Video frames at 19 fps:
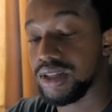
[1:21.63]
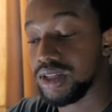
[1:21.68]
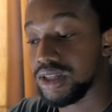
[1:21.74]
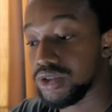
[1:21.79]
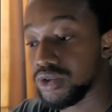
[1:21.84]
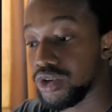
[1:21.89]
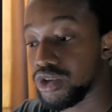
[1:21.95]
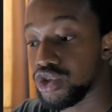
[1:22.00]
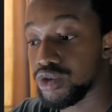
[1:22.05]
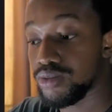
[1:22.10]
It's
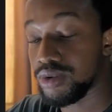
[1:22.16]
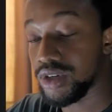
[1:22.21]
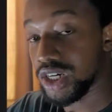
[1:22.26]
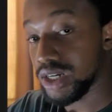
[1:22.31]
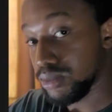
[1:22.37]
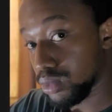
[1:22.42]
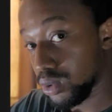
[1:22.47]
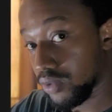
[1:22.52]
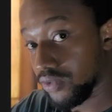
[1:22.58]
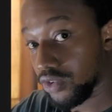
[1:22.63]
going to be
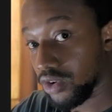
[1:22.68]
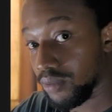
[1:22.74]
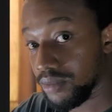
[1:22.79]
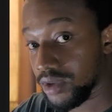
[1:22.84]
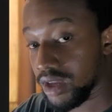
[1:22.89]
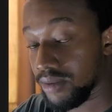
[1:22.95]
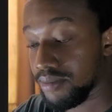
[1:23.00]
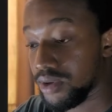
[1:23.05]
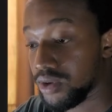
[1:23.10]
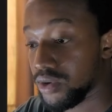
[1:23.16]
removed from
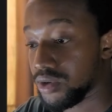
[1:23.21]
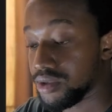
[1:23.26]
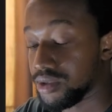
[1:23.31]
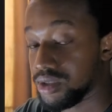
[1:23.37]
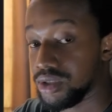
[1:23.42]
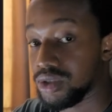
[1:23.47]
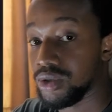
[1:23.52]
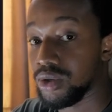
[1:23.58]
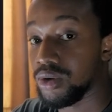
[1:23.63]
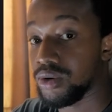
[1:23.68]
here because
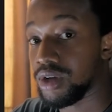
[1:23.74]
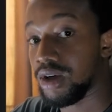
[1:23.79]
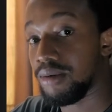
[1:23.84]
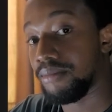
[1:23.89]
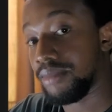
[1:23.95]
it's no longer